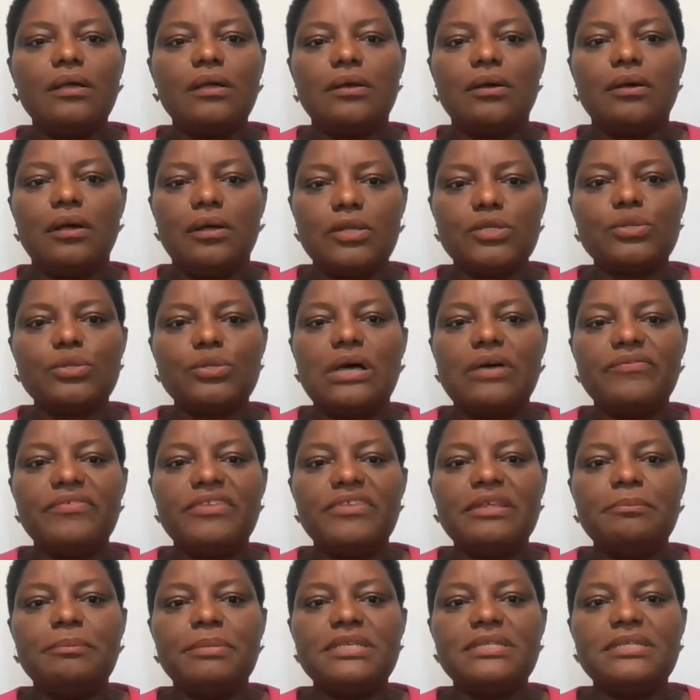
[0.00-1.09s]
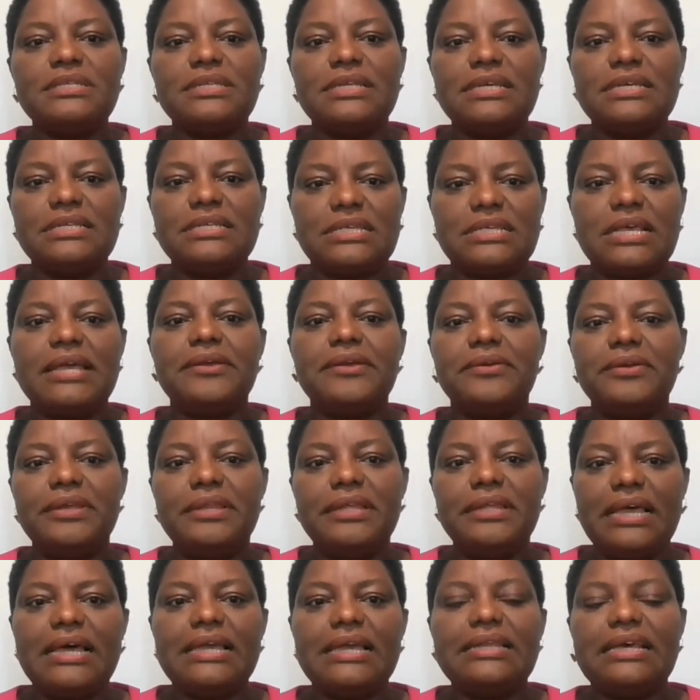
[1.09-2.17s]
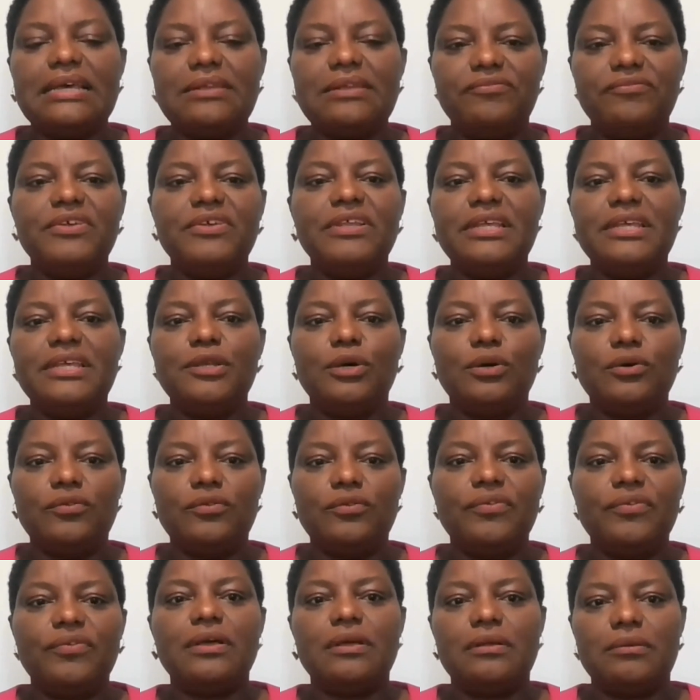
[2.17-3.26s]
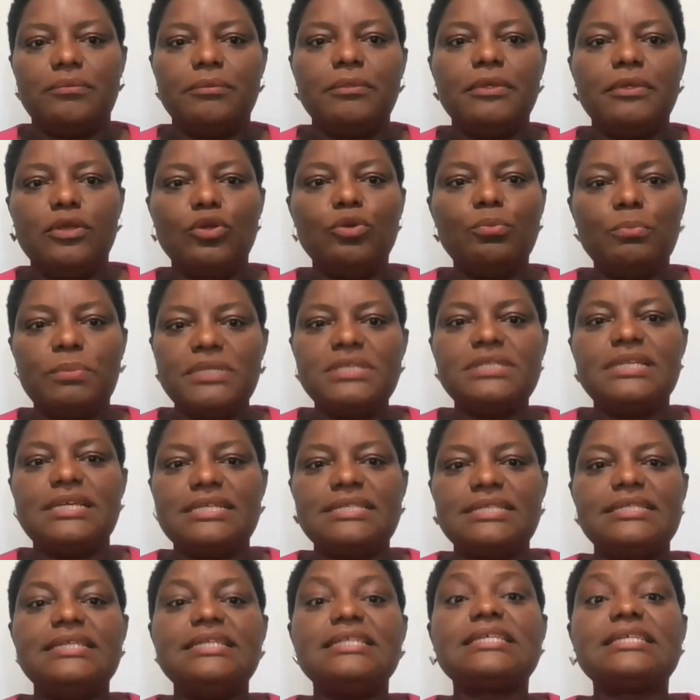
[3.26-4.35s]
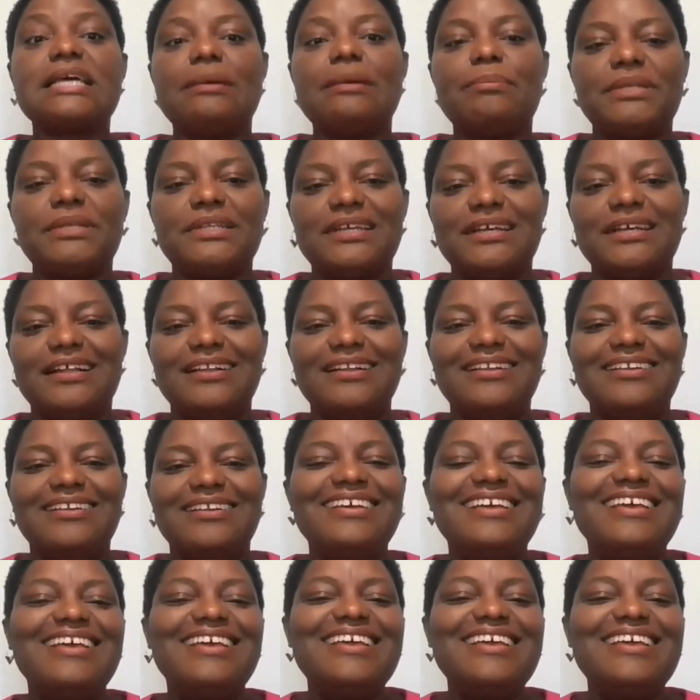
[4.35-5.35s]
also having a business, I really had that feeling of, business needs capital.